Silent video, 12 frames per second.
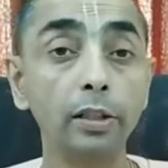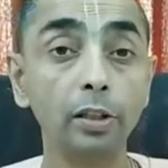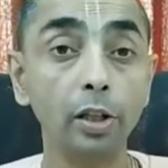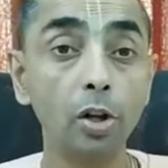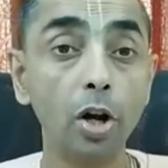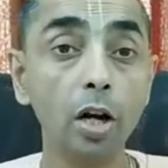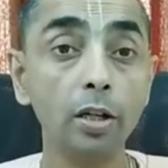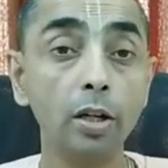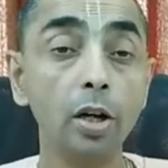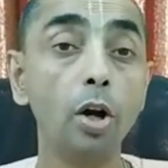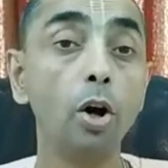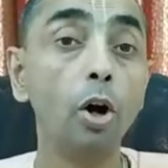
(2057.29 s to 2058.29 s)
the Lord,
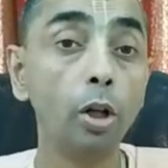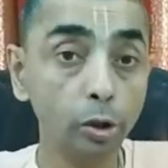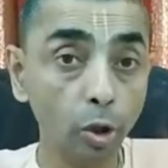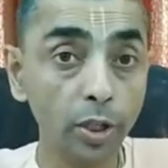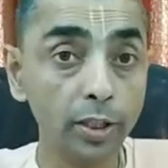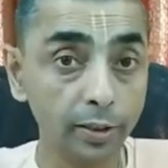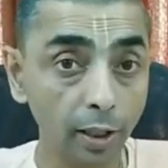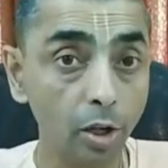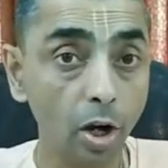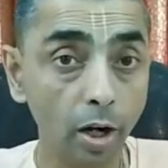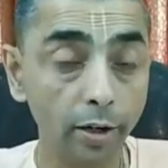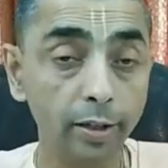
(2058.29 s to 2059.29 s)
although he is the
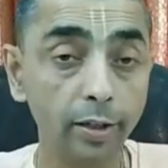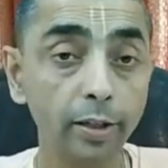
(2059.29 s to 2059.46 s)
Lord,